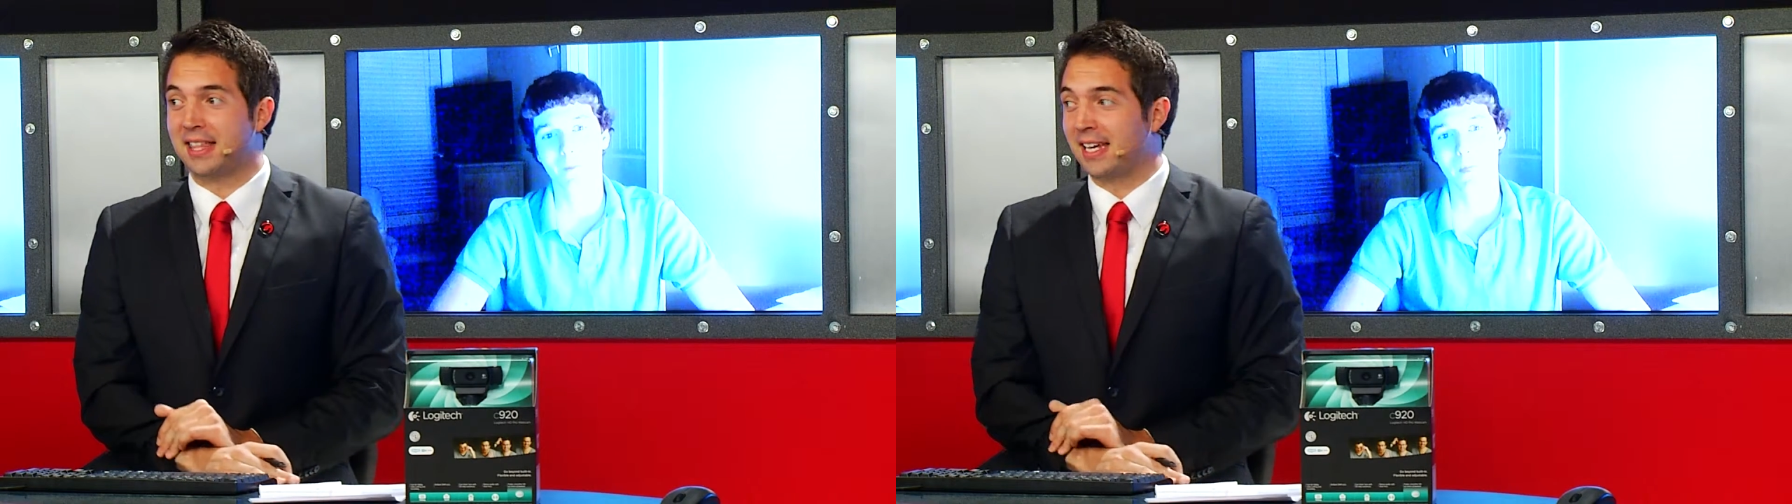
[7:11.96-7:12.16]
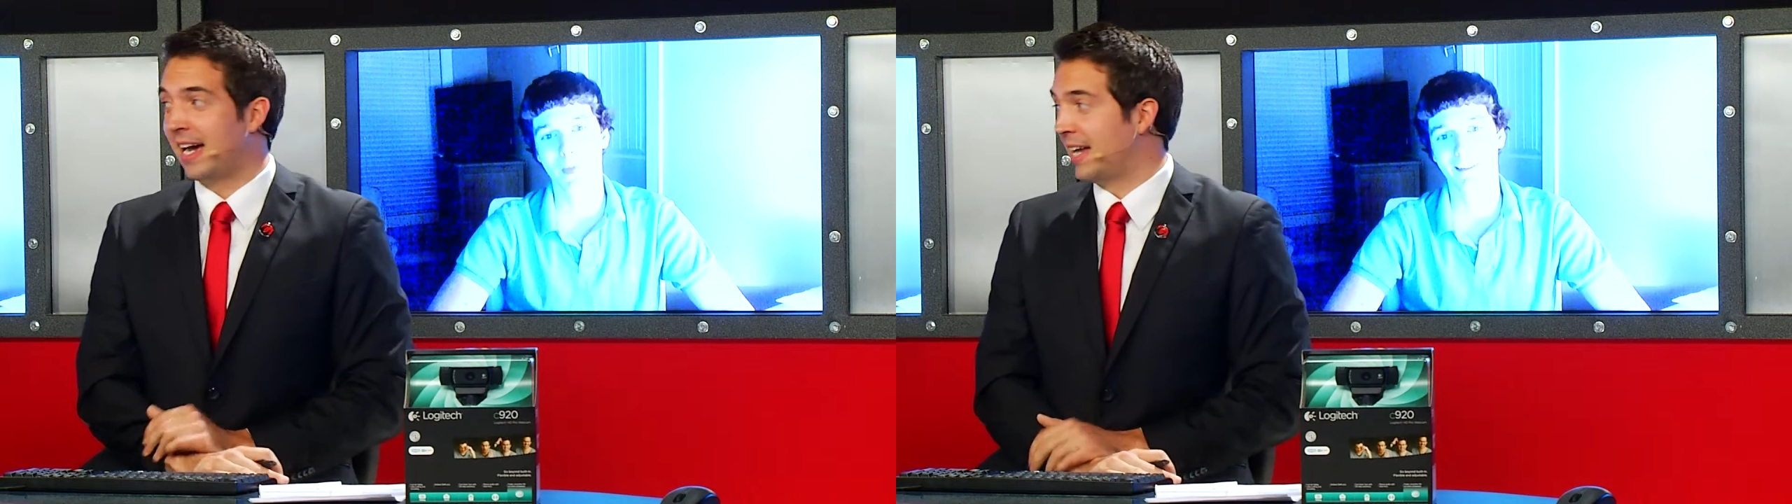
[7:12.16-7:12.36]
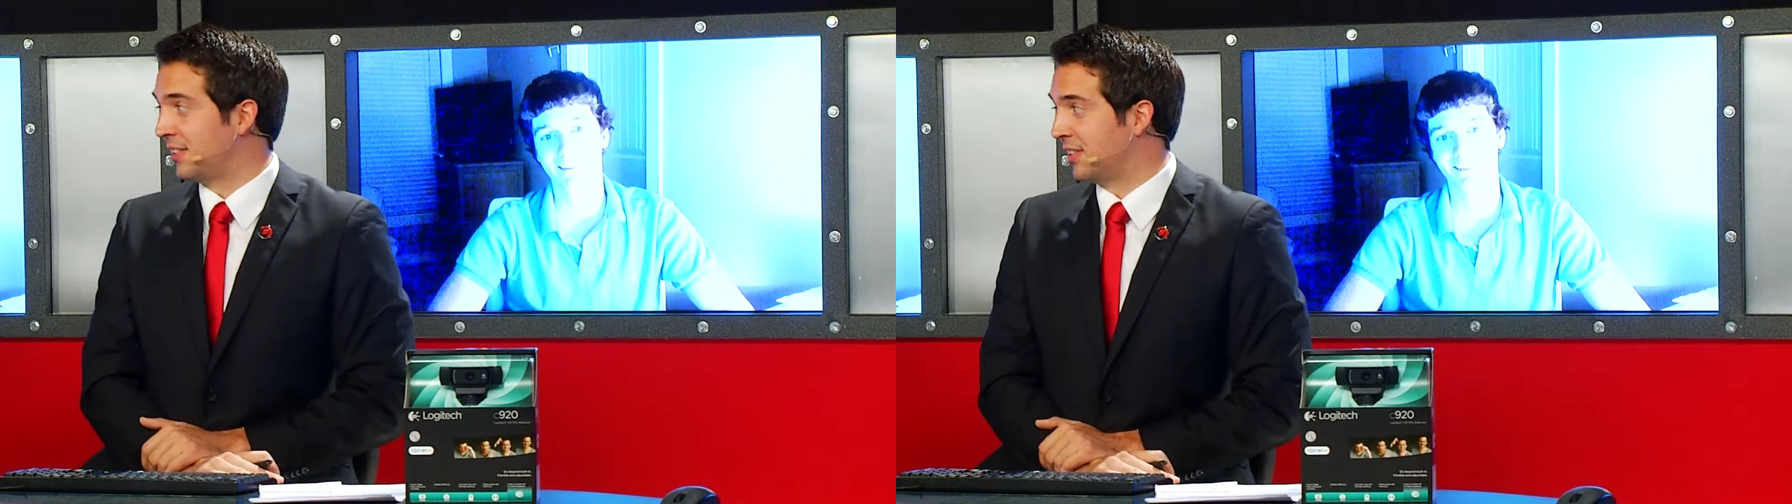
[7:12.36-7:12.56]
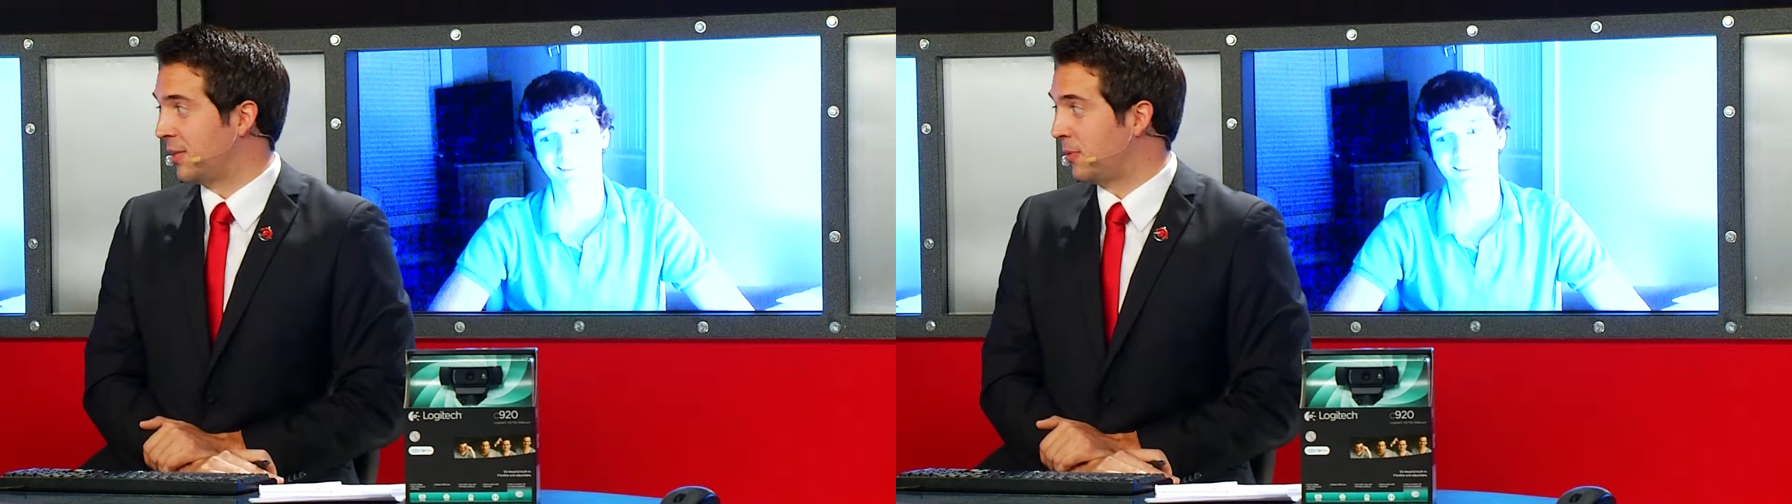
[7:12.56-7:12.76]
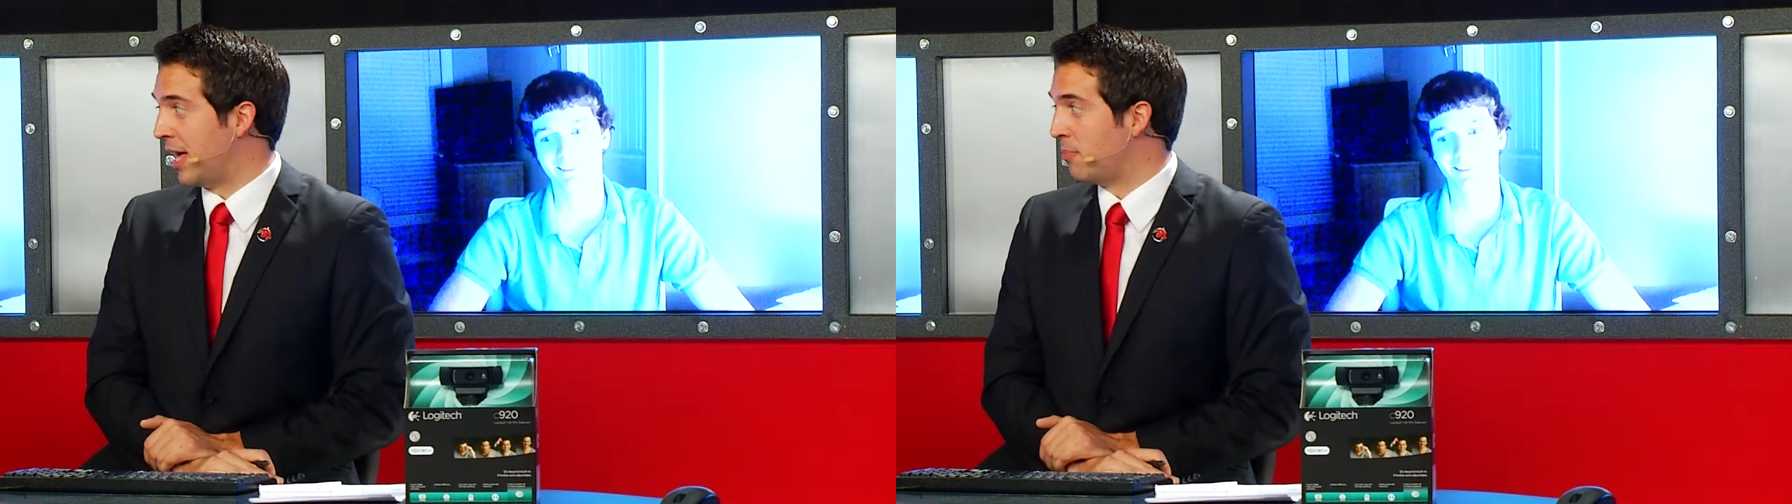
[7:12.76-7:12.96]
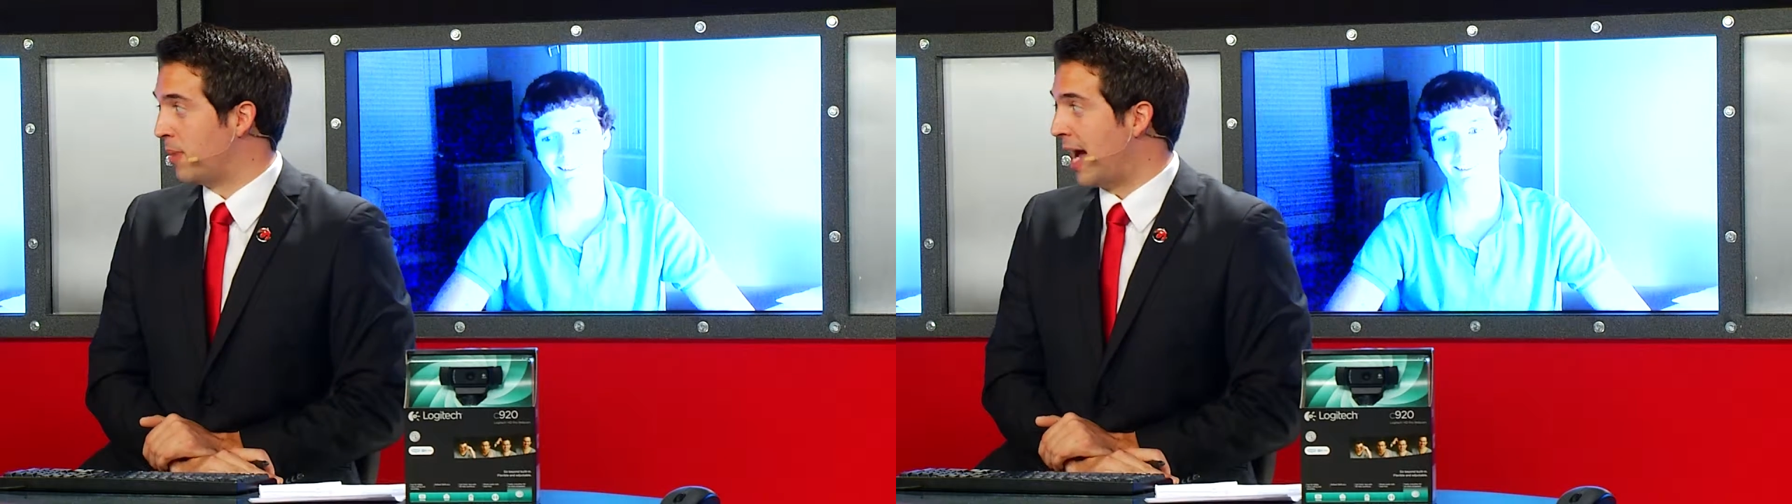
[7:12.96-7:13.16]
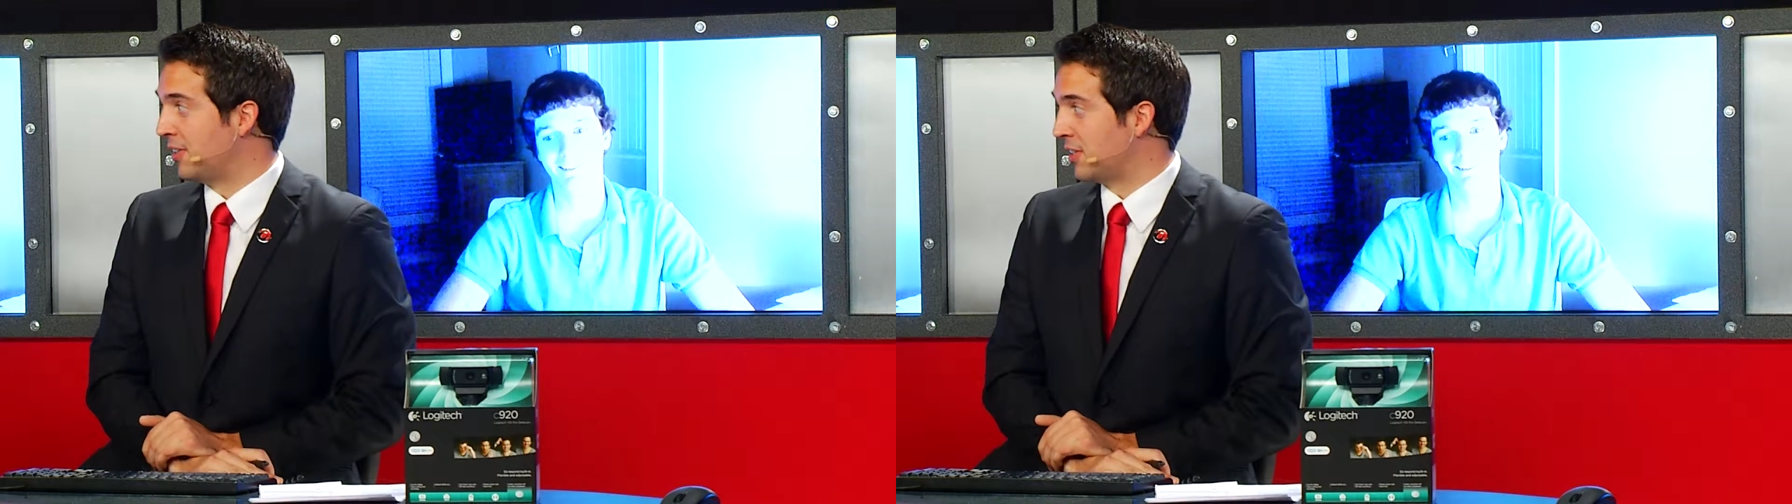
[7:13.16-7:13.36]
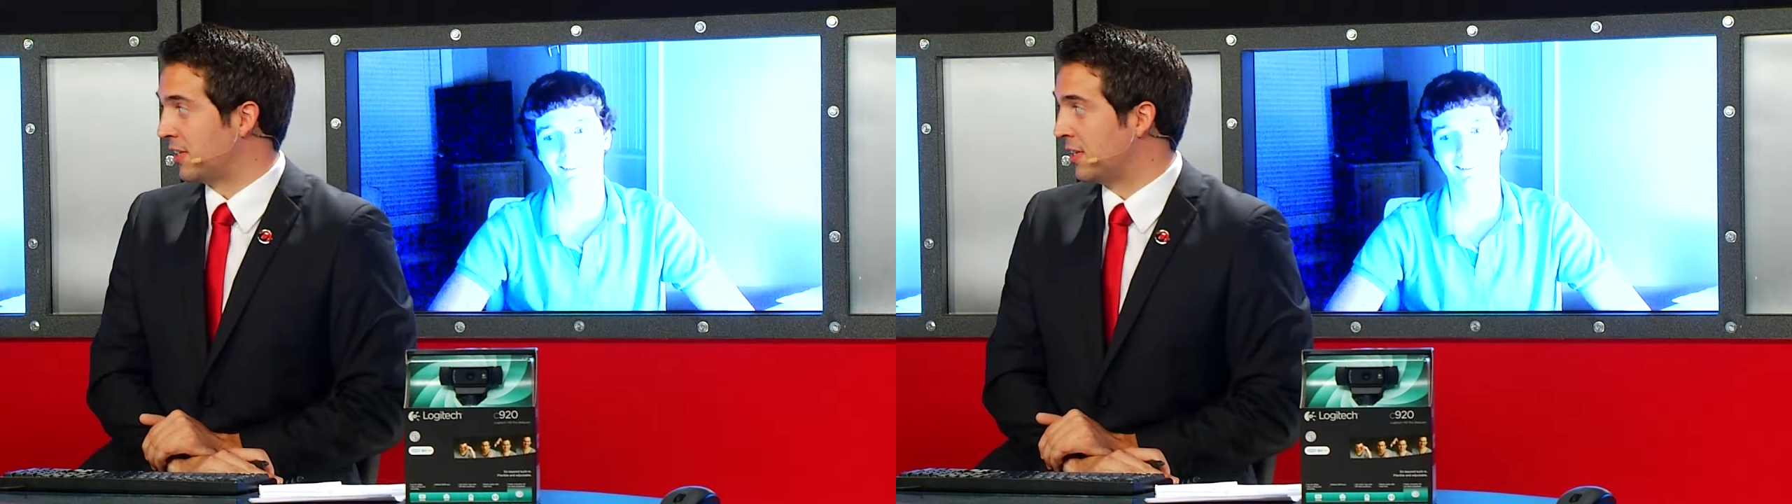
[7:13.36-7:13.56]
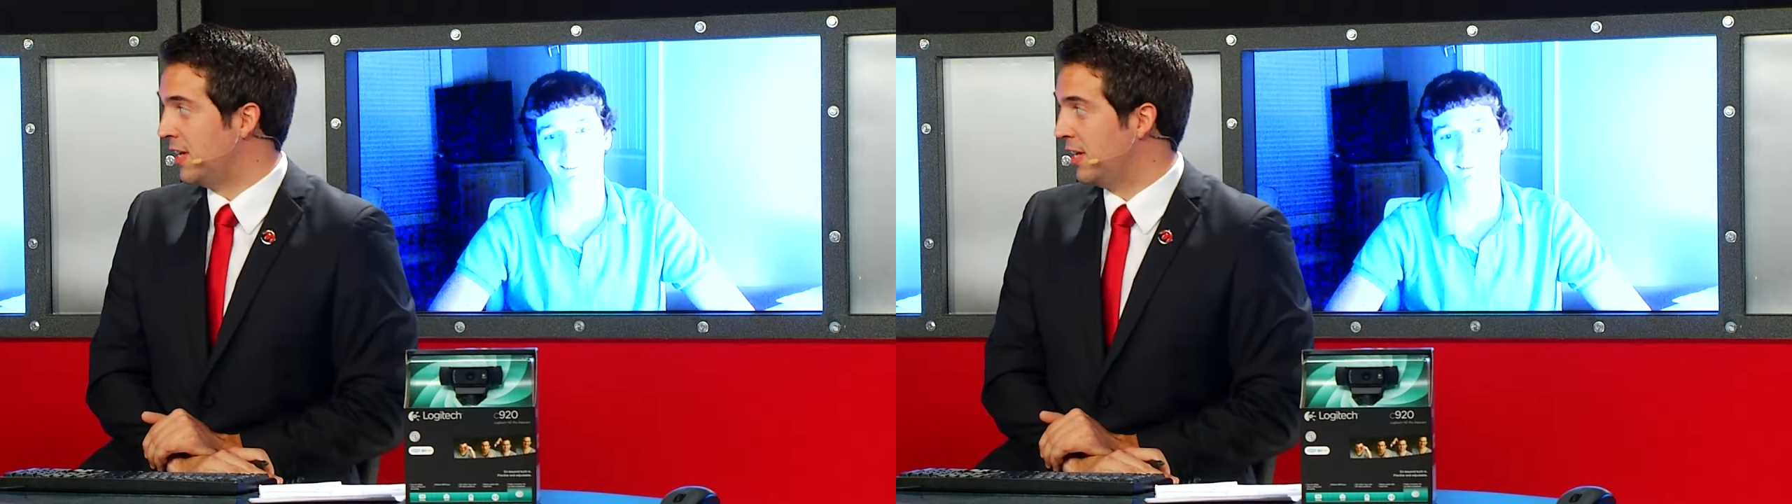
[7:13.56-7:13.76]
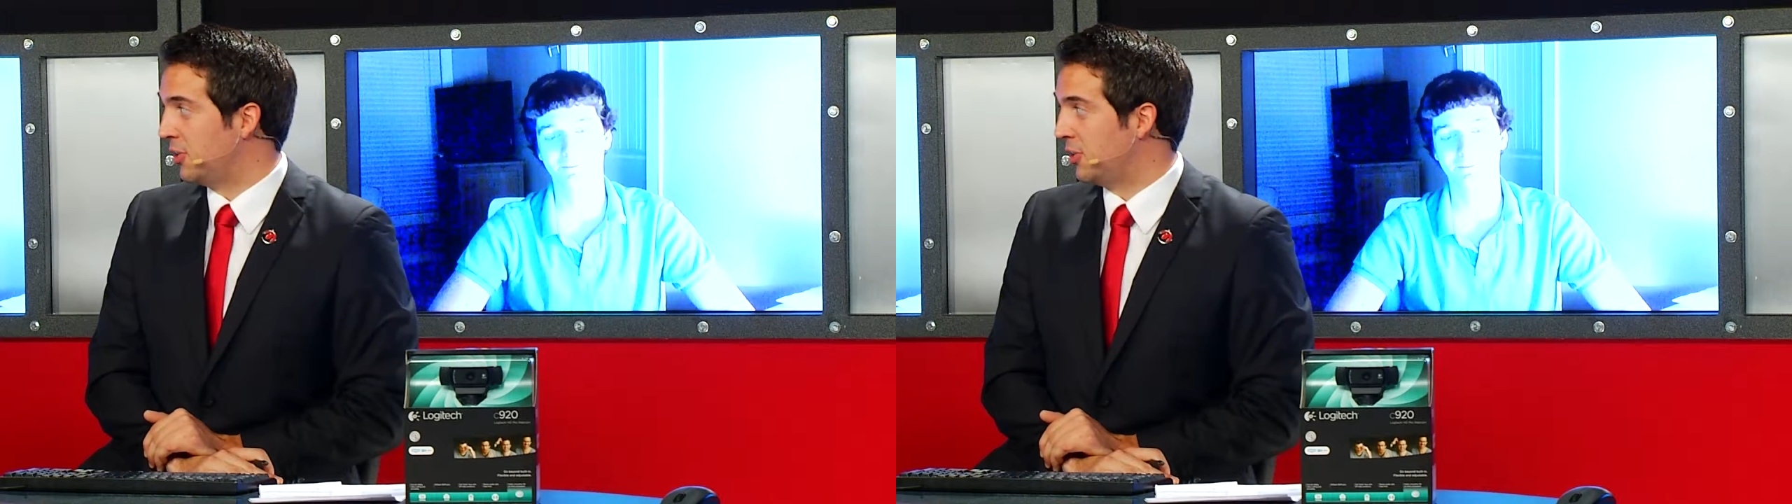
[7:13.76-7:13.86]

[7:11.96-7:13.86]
I think I had seen when that Bison